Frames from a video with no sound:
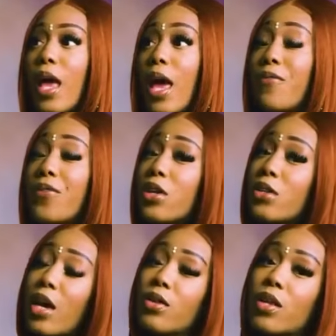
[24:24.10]
At
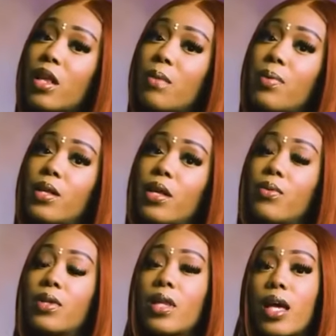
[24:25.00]
first, I used to think P.
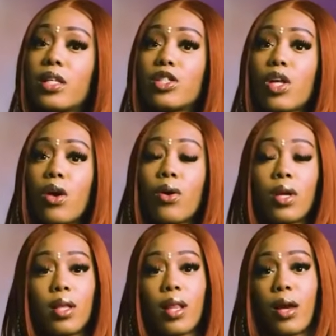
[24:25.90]
Diddy was like, so
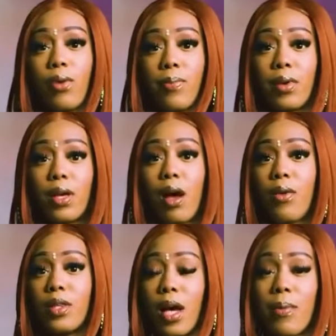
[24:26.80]
he like, he
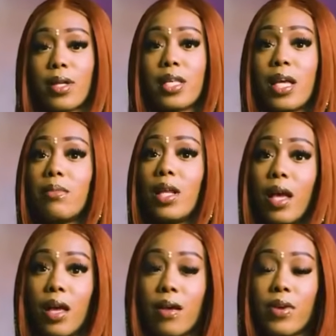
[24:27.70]
always talk about team
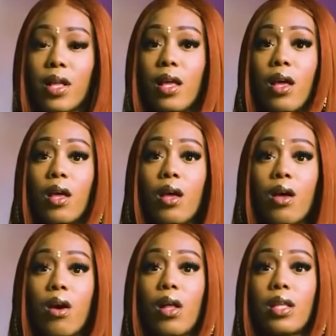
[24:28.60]
love and
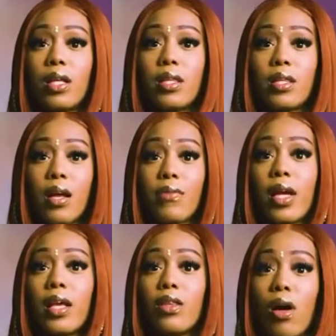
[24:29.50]
all of this stuff.
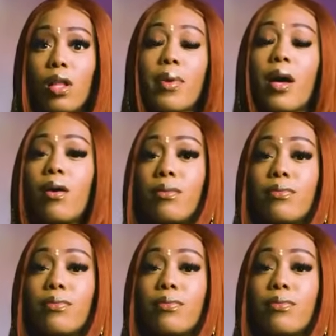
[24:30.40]
Like, he's all about